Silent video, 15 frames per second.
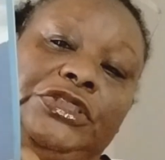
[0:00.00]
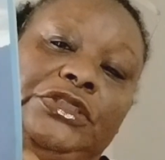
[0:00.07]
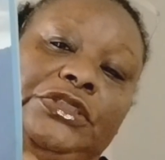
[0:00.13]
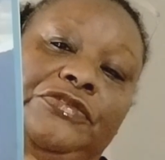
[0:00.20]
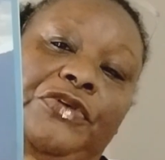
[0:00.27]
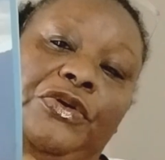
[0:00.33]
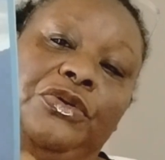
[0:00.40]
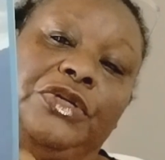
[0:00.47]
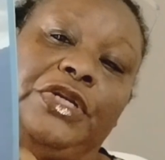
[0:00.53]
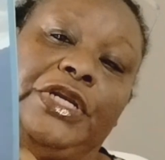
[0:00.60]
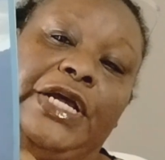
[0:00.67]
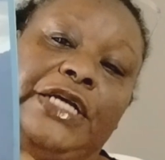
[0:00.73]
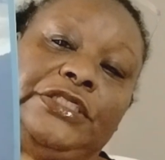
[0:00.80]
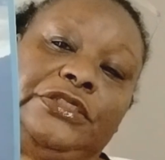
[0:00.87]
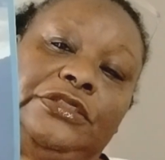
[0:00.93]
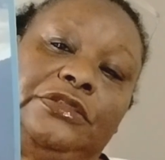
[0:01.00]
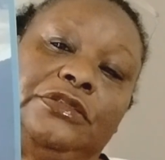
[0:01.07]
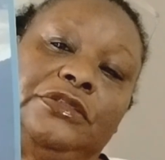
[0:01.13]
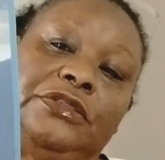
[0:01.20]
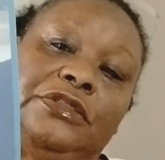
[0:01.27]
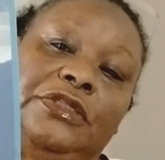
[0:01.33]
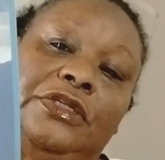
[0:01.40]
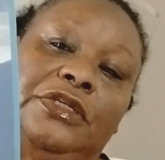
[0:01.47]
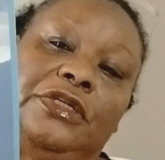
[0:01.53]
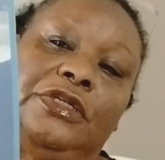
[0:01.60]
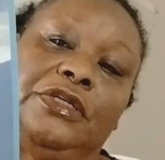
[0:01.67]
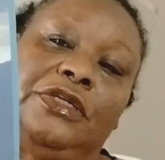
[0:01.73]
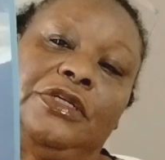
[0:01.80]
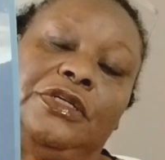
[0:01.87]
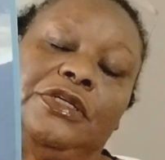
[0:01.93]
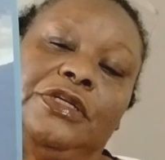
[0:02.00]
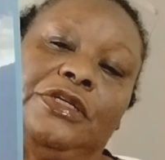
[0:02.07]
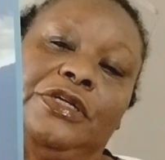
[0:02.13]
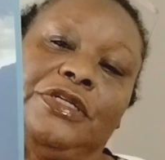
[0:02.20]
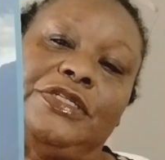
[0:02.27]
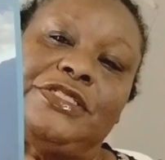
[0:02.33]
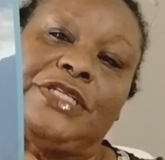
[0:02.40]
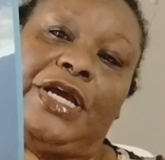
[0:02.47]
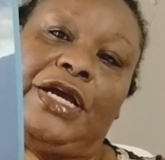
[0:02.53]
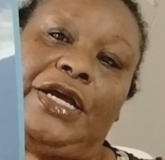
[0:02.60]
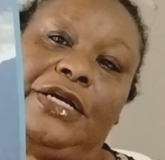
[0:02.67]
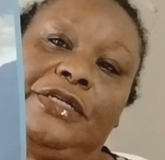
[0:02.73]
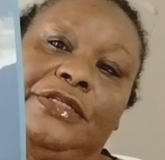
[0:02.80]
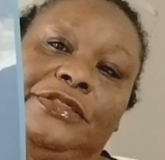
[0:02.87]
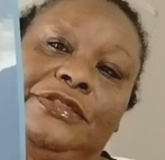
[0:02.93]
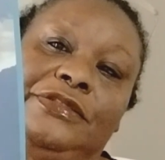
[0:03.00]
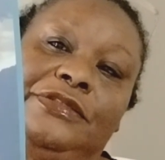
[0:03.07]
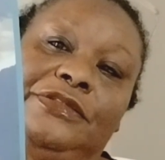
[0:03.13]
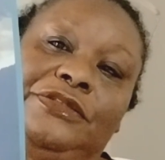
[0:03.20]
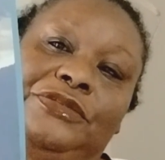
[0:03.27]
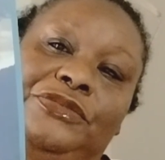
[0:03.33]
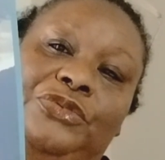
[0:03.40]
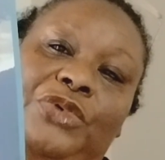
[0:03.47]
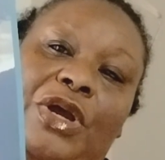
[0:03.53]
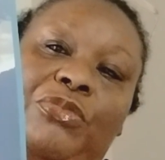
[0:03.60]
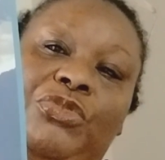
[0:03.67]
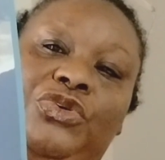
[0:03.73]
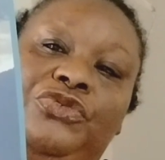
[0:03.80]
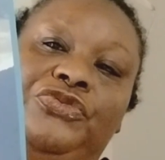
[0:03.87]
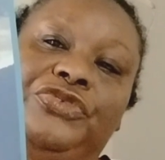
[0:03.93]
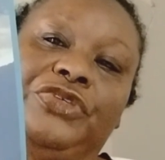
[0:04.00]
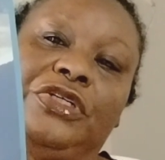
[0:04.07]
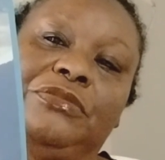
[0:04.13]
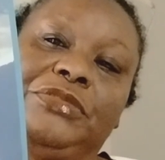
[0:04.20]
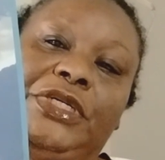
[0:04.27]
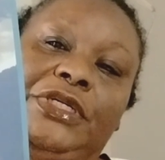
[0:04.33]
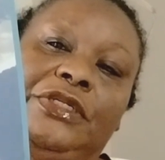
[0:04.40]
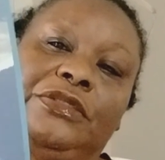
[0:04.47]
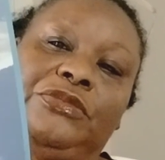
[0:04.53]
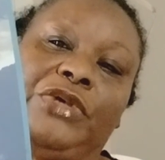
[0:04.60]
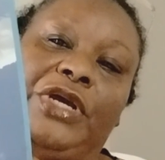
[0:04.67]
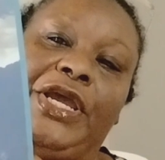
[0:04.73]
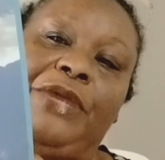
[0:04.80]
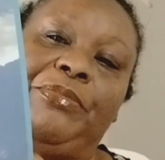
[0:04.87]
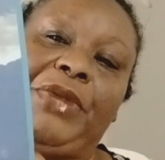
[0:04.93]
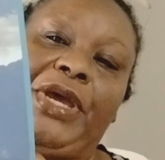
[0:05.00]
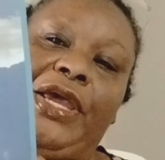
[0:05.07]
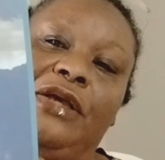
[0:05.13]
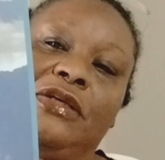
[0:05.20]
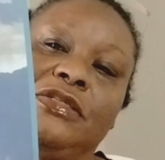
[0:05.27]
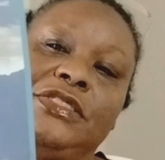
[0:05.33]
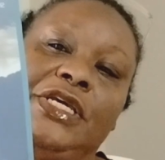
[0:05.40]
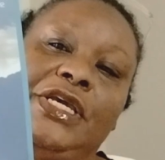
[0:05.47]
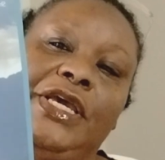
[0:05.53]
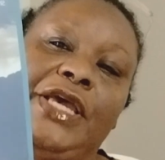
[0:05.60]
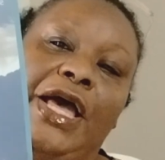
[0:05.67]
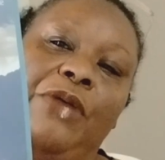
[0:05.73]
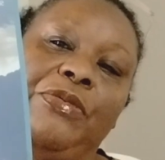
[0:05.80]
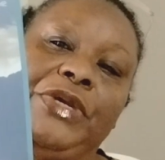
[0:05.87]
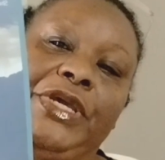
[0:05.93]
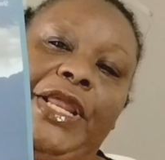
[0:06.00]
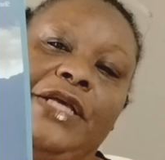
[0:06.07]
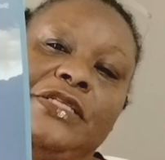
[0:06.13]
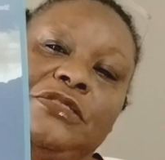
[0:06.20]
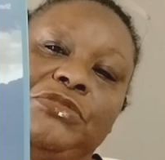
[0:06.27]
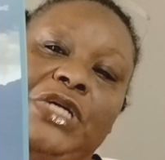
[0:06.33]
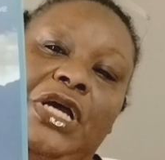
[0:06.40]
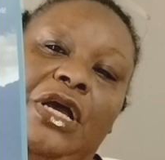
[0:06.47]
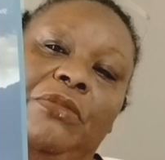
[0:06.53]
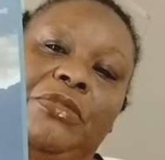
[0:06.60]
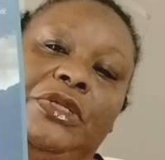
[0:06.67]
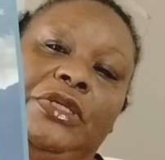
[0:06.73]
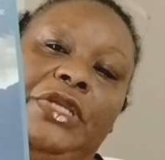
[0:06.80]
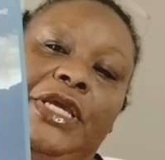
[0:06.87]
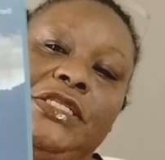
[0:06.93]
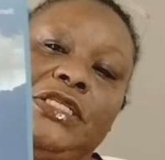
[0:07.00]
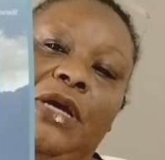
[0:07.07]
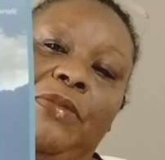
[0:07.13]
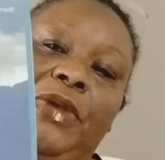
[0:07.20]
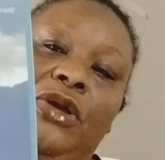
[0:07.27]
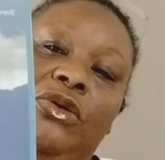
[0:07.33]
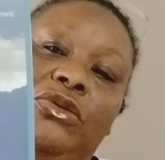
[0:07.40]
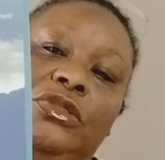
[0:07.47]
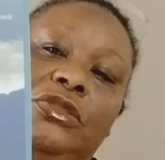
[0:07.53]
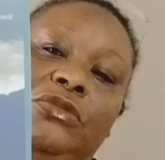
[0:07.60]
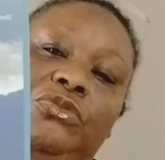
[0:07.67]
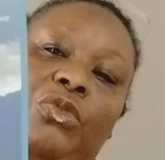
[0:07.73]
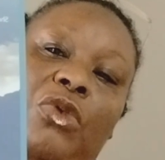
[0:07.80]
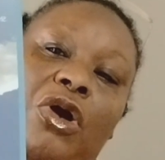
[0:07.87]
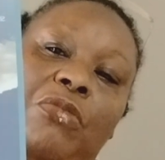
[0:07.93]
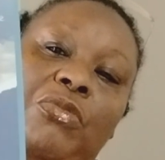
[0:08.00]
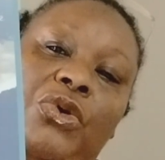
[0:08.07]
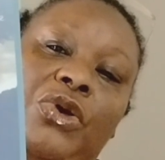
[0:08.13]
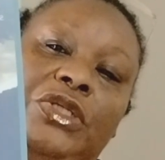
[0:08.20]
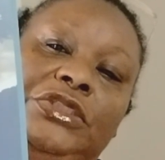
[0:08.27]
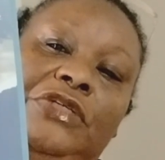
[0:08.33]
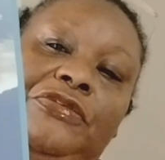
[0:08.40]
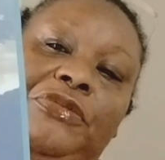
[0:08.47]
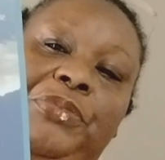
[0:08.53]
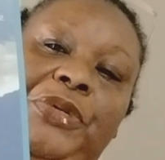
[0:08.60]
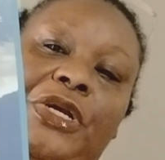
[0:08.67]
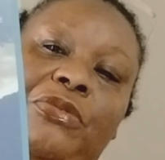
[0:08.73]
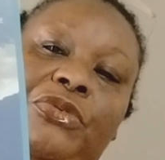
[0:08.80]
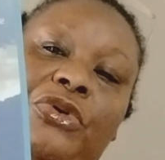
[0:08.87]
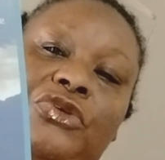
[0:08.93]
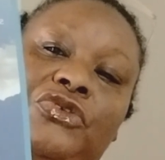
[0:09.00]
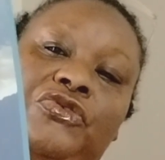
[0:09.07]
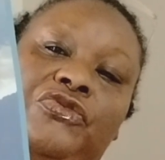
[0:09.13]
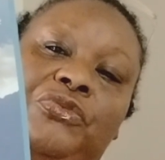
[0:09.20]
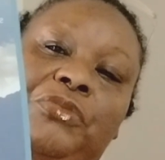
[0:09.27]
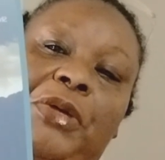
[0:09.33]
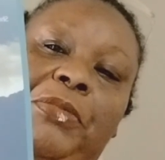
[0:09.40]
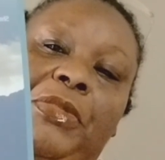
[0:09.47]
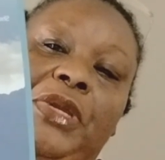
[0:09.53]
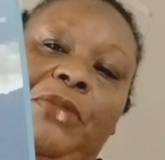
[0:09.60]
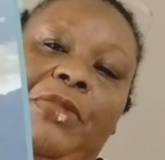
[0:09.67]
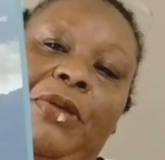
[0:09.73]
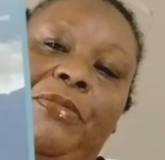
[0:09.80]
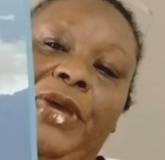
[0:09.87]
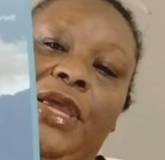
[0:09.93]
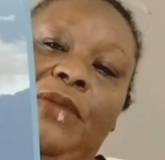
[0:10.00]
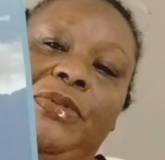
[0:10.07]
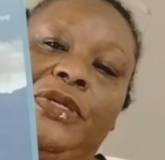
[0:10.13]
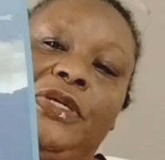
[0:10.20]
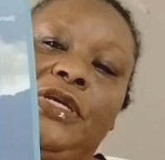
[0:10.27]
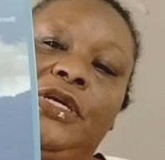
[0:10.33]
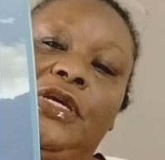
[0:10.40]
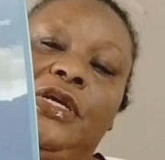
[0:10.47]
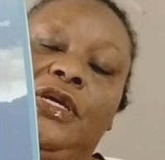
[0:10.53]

this is a photo that I took of the sky where I moved from, where I had my house. I would get out sometime in the daytime and I go to Walmart and stuff to pick up groceries for me and my baby